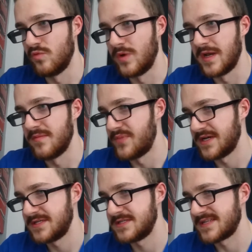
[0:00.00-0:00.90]
will win
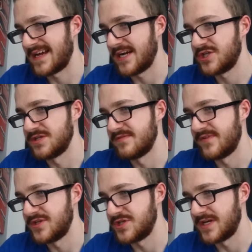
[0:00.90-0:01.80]
Best Action
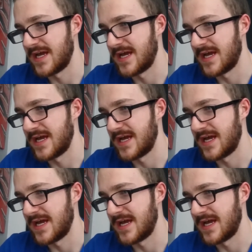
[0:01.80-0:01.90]
Adventure